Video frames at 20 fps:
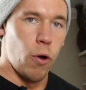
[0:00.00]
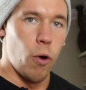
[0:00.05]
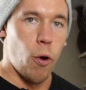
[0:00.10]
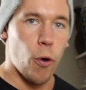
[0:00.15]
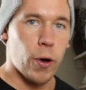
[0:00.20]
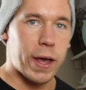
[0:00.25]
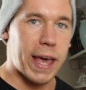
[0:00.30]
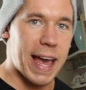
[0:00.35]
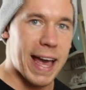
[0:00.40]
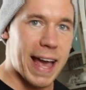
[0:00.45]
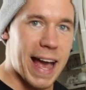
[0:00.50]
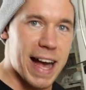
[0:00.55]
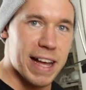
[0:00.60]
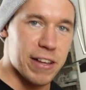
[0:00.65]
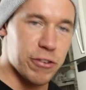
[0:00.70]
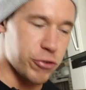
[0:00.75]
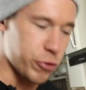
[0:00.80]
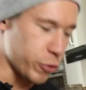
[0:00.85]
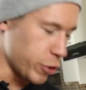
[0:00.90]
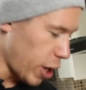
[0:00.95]
Okay
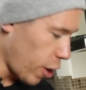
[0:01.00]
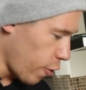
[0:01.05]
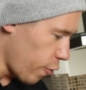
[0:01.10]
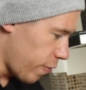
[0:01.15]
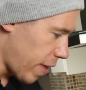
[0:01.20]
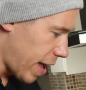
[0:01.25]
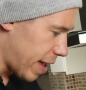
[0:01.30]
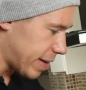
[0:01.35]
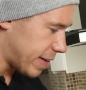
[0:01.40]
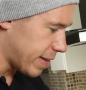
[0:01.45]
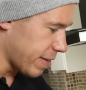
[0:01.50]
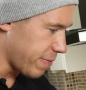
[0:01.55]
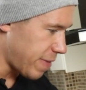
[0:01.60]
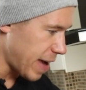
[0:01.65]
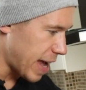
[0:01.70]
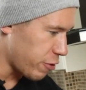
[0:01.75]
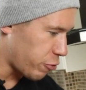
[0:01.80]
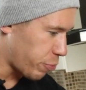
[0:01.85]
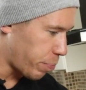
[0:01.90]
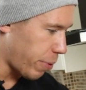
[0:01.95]
guys, so now that's the
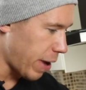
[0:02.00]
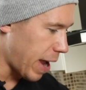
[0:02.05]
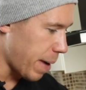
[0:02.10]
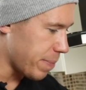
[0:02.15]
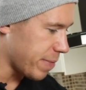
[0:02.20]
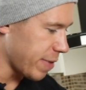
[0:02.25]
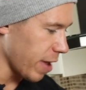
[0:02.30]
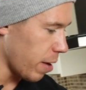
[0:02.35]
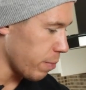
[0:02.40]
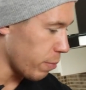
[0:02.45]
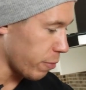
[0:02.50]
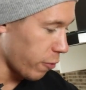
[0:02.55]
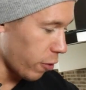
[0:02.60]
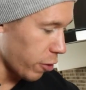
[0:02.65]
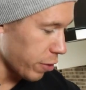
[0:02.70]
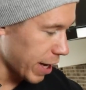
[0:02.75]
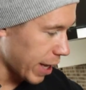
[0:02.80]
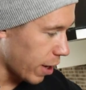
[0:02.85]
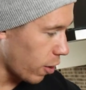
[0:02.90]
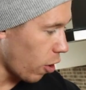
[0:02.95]
veg prepped up. We've
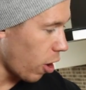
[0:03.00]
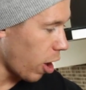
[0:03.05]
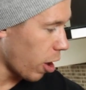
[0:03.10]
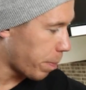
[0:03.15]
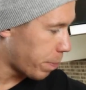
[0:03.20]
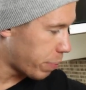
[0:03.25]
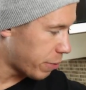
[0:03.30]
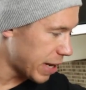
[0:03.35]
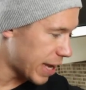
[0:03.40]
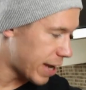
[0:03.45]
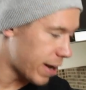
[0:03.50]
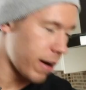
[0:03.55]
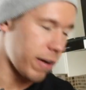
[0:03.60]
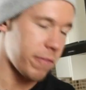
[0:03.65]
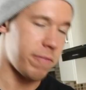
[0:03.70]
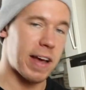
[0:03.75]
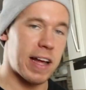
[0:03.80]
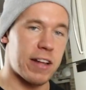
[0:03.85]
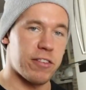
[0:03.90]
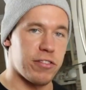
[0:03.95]
already got our
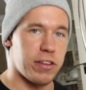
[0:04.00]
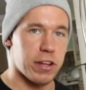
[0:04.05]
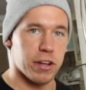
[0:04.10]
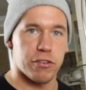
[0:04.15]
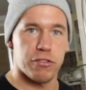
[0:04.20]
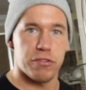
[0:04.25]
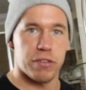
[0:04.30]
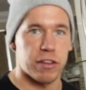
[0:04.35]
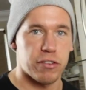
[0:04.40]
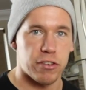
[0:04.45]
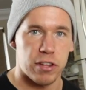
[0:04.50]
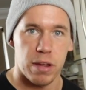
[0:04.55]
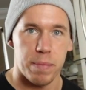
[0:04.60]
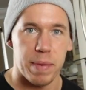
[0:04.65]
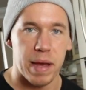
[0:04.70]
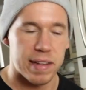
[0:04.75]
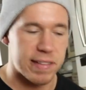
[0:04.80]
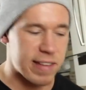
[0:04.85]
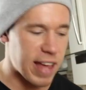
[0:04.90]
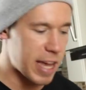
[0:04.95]
pre-cut veg here, so that's going to
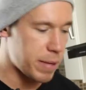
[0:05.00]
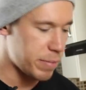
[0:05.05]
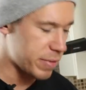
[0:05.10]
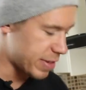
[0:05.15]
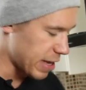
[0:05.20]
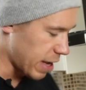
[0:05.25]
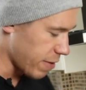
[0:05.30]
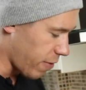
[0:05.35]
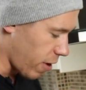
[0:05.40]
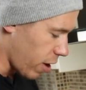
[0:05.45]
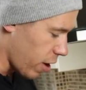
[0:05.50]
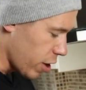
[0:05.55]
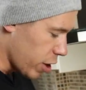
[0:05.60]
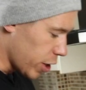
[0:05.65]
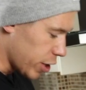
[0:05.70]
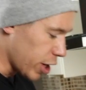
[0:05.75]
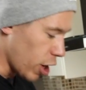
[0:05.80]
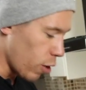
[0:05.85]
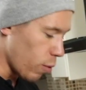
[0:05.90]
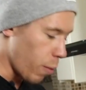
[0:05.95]
be a time saver.
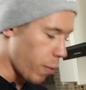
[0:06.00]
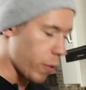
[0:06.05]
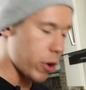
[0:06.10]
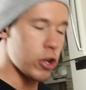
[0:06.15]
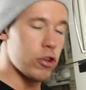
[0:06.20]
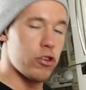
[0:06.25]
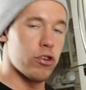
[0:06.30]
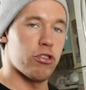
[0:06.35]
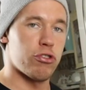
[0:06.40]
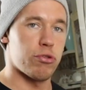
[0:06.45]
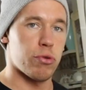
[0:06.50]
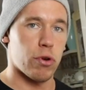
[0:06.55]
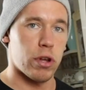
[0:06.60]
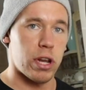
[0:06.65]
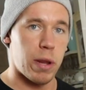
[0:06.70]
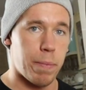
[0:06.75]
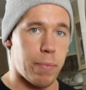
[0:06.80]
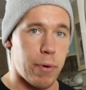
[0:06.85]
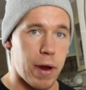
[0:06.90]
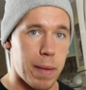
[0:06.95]
Now what we're going to do is we're going
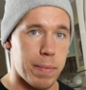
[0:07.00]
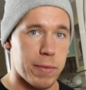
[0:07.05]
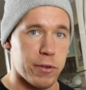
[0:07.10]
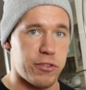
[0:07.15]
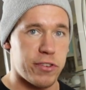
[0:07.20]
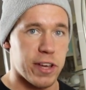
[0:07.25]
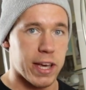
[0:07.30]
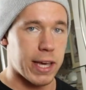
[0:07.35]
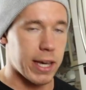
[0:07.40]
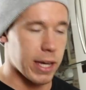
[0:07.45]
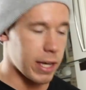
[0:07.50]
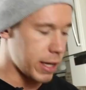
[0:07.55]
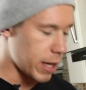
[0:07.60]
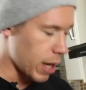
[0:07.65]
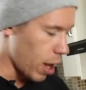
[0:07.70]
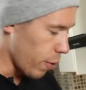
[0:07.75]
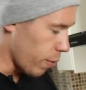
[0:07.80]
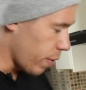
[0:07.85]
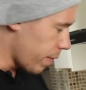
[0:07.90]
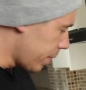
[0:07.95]
to prep the chicken.
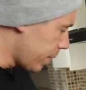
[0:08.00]
Now,